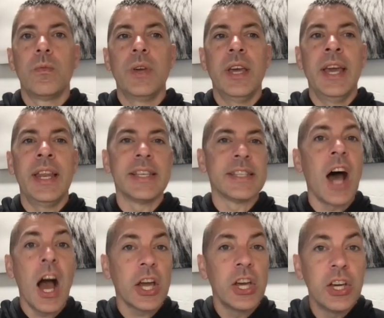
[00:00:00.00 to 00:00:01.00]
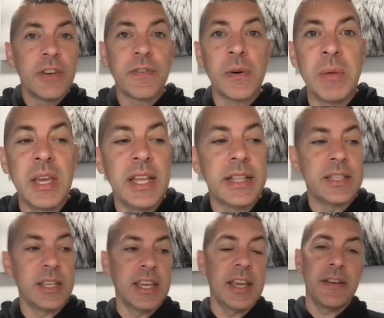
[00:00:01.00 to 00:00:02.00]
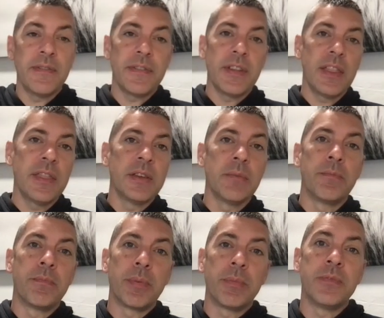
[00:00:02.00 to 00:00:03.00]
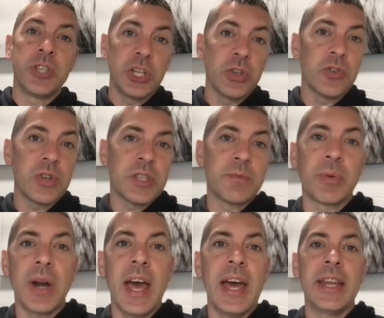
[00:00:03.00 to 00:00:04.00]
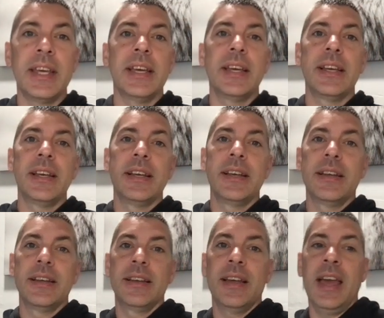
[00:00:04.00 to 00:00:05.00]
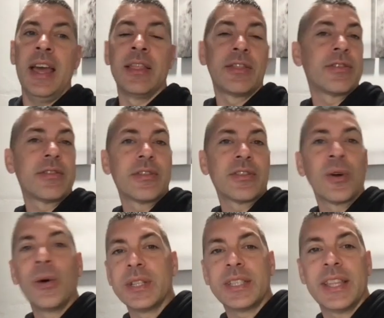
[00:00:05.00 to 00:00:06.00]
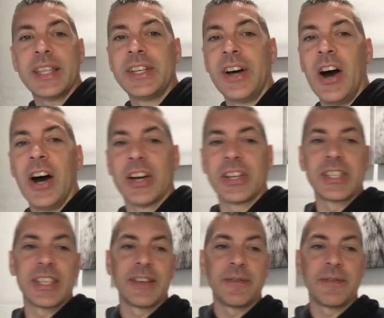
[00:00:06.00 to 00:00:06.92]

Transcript: it is not good for me to give the children's bread and throw it to the dogs.